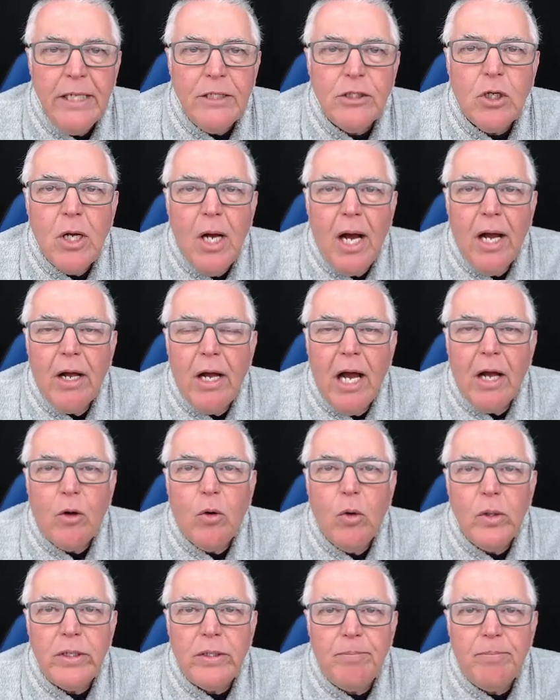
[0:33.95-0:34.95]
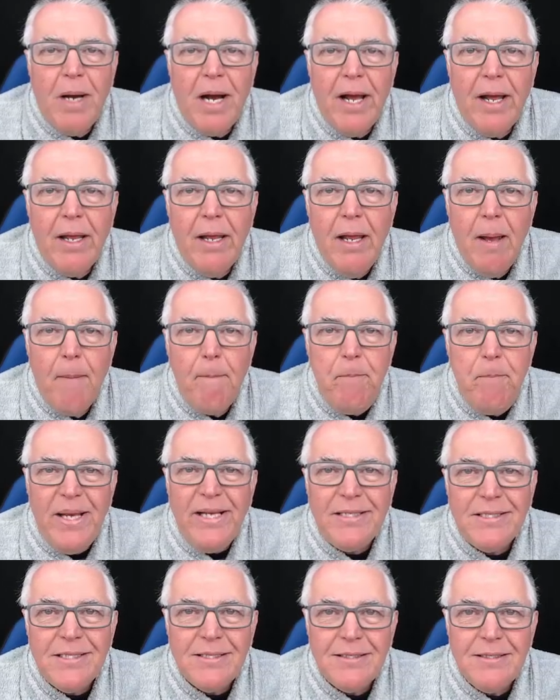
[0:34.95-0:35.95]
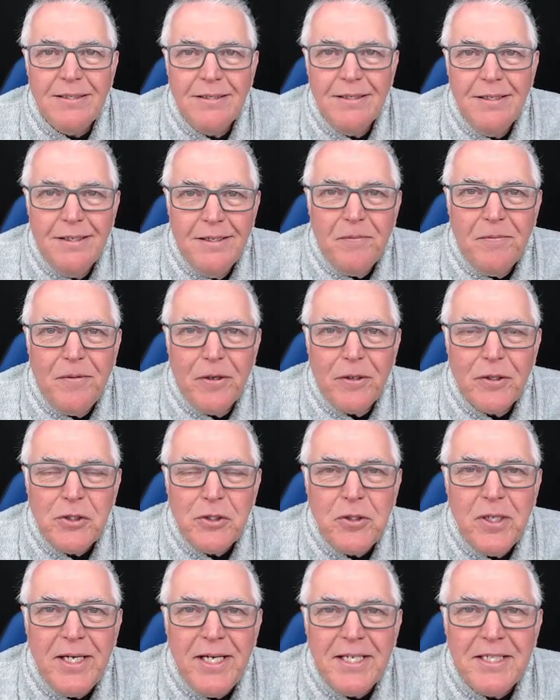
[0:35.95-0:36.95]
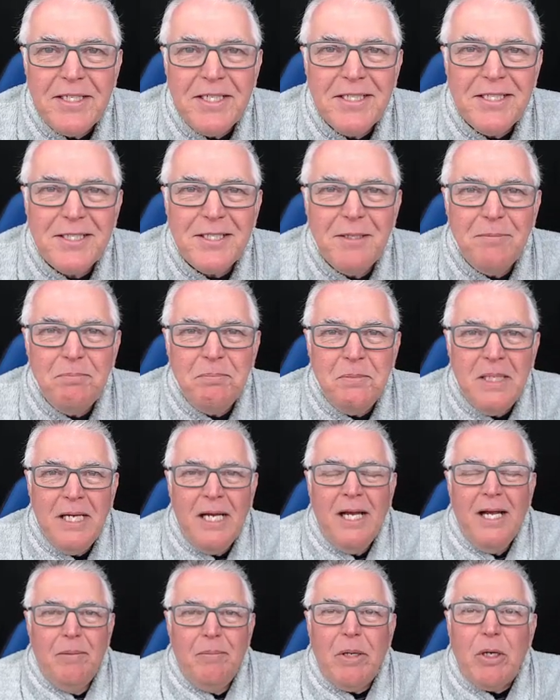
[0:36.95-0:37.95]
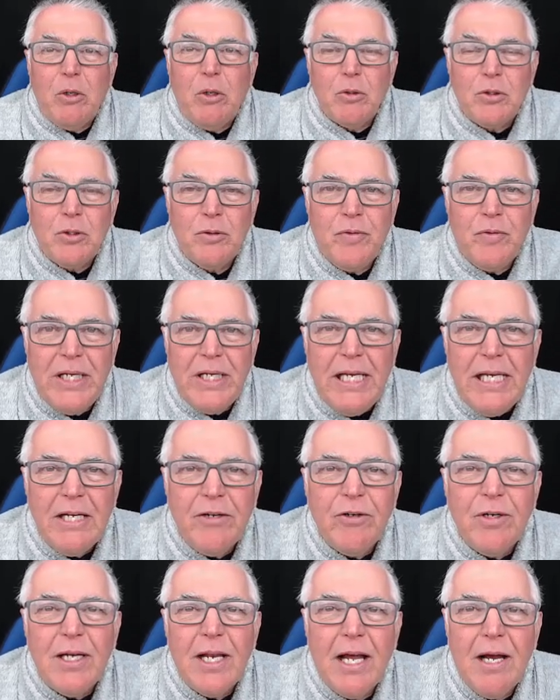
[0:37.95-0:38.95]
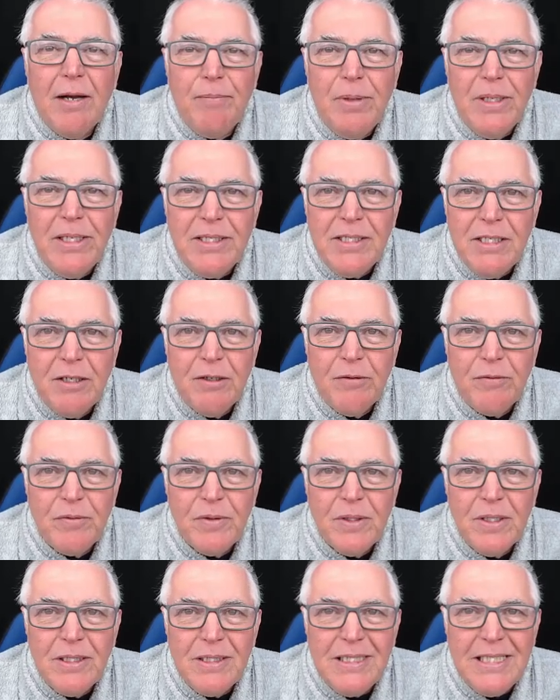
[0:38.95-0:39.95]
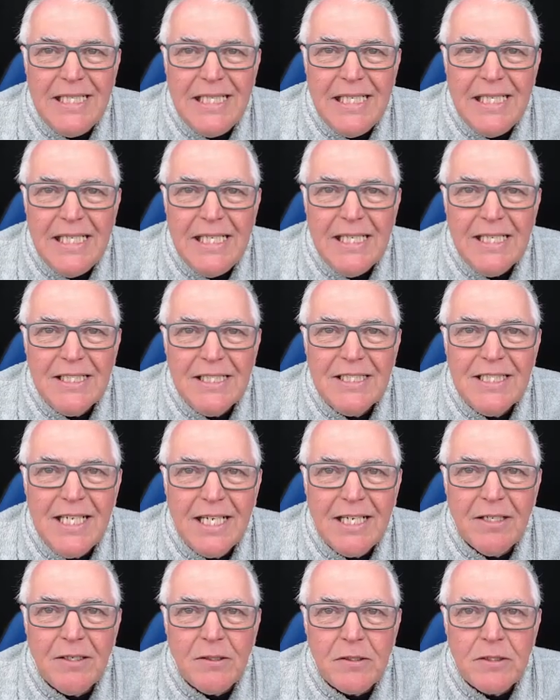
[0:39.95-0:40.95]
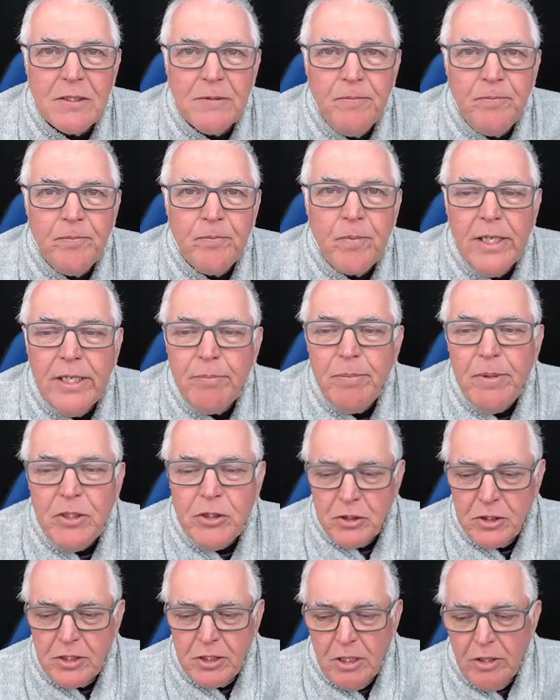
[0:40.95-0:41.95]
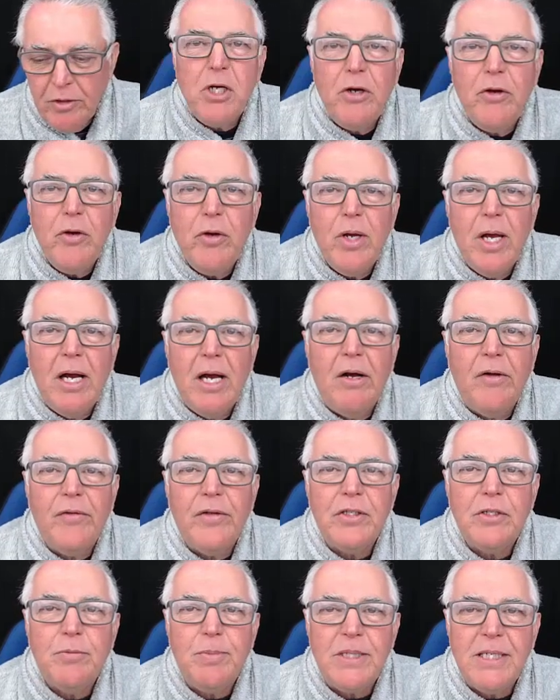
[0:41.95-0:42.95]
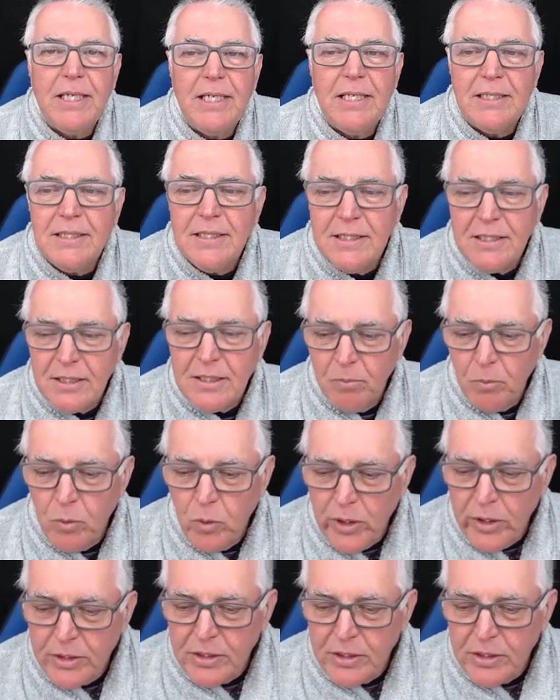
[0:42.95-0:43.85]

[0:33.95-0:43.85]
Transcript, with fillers: It's, I, I call it my best forex trading system because of the reliability of the signals. So let me just show you how this particular system